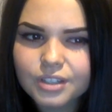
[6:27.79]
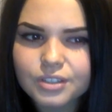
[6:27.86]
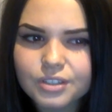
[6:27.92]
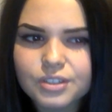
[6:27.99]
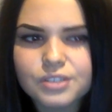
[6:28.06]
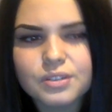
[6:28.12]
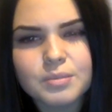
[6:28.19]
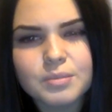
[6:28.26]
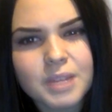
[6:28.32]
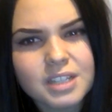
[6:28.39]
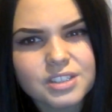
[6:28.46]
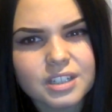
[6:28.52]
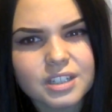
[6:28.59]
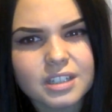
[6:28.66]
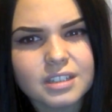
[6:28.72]
Could you
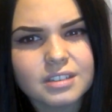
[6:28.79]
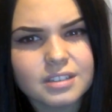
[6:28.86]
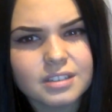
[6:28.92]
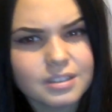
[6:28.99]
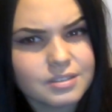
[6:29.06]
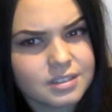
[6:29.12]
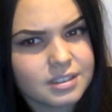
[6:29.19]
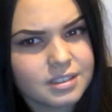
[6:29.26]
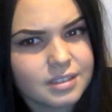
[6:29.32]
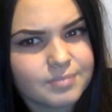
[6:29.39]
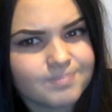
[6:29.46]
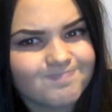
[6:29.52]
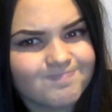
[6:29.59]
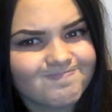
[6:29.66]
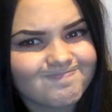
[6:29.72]
imagine losing them?